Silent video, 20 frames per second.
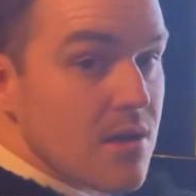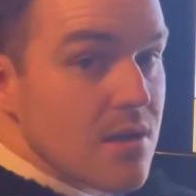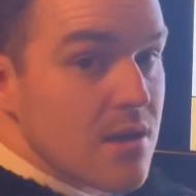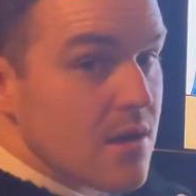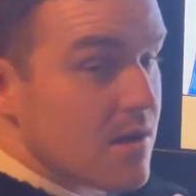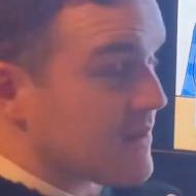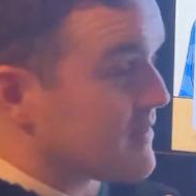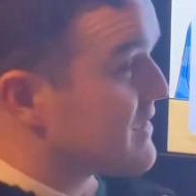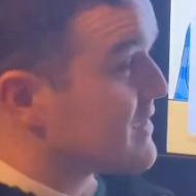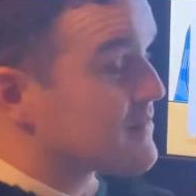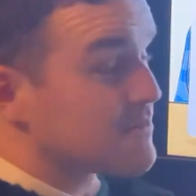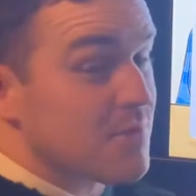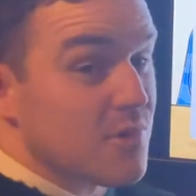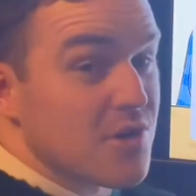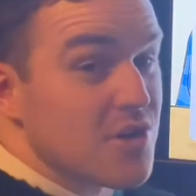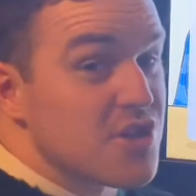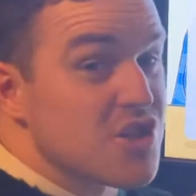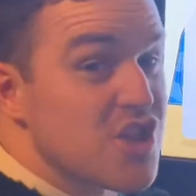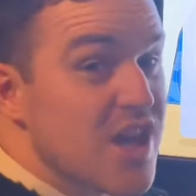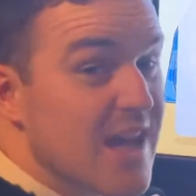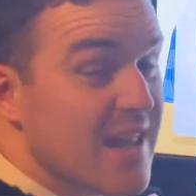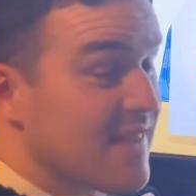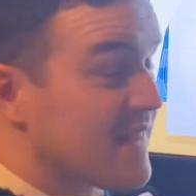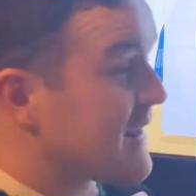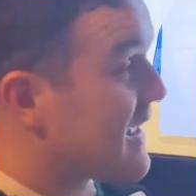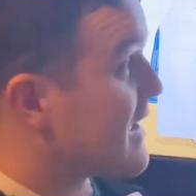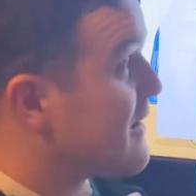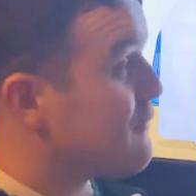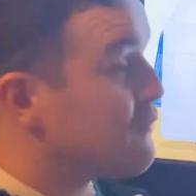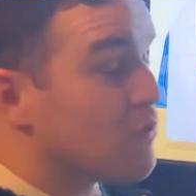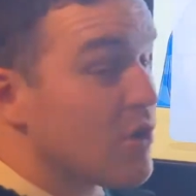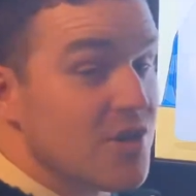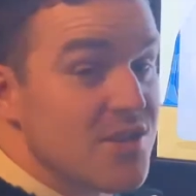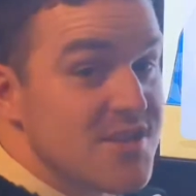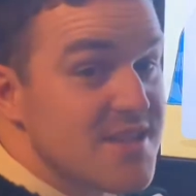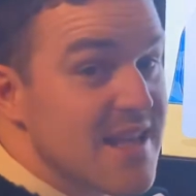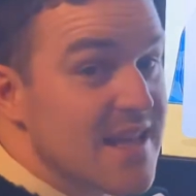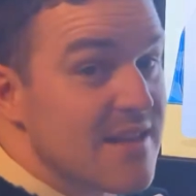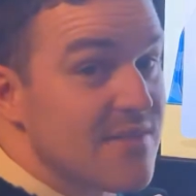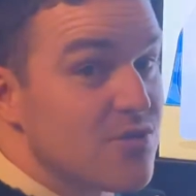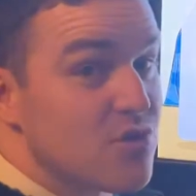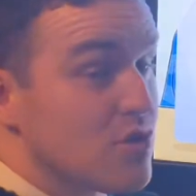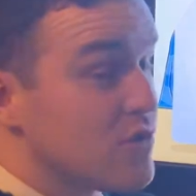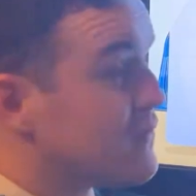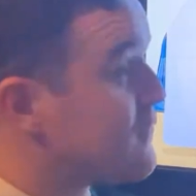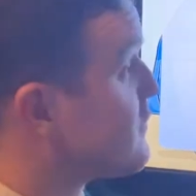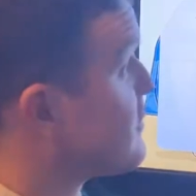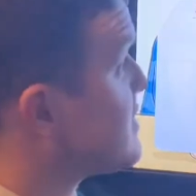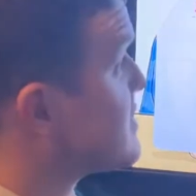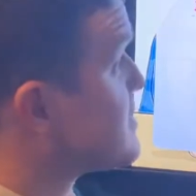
and I'm going to check that I have 1 set of 2 for each